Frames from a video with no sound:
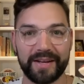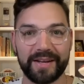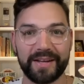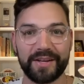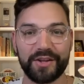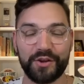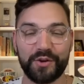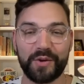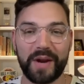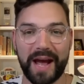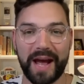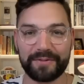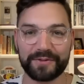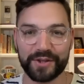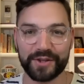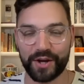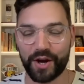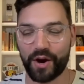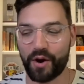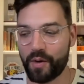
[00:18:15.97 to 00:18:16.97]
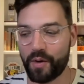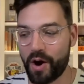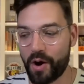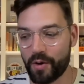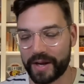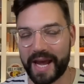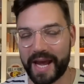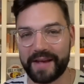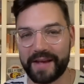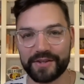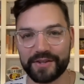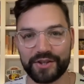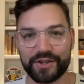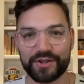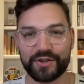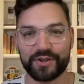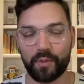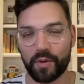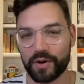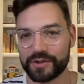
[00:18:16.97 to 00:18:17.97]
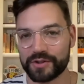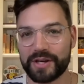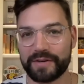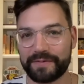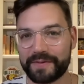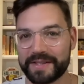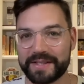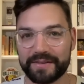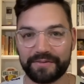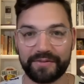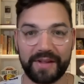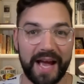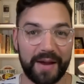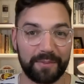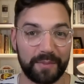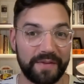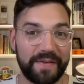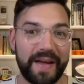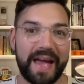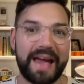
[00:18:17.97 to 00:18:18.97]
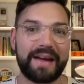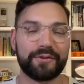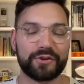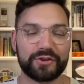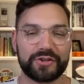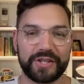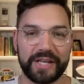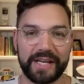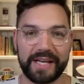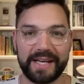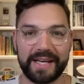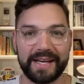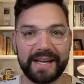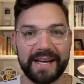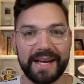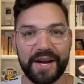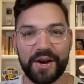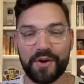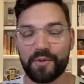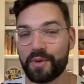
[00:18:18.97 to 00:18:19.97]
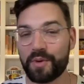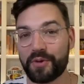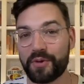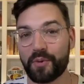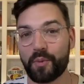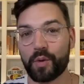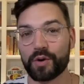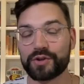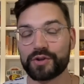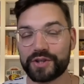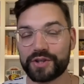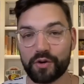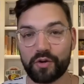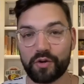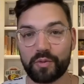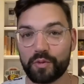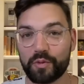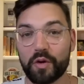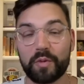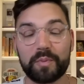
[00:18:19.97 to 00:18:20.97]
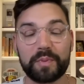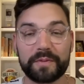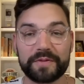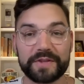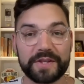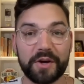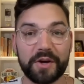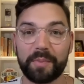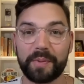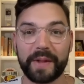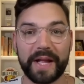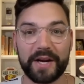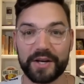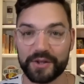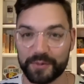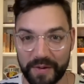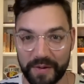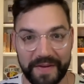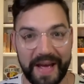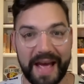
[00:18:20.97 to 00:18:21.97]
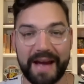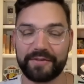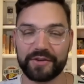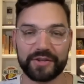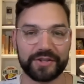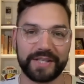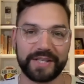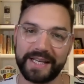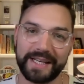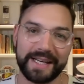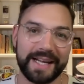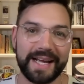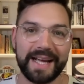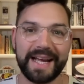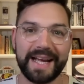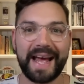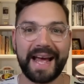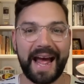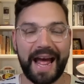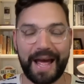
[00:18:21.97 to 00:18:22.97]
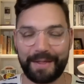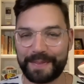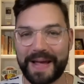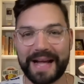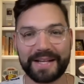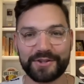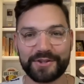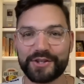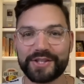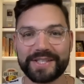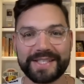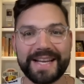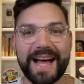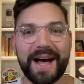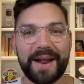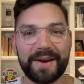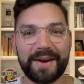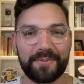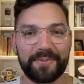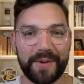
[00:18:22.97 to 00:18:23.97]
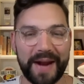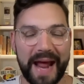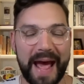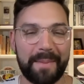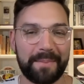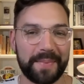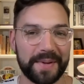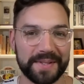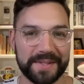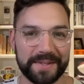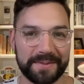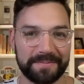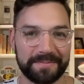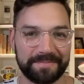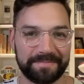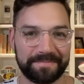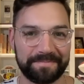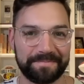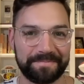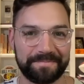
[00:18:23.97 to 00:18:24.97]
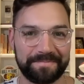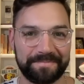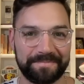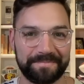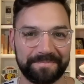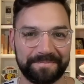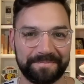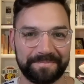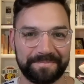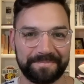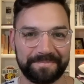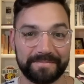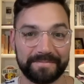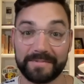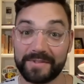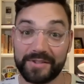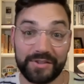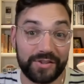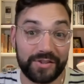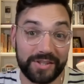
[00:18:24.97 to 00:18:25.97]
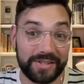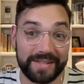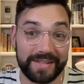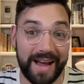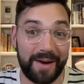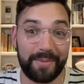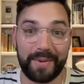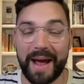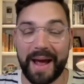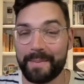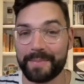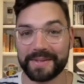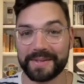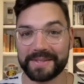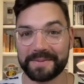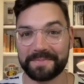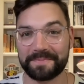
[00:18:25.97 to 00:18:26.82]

you'd have to go, okay, this is the worst offensive line we've ever seen with the worst group of skill players we've ever seen. And that's just not what happened. It's just not what happened.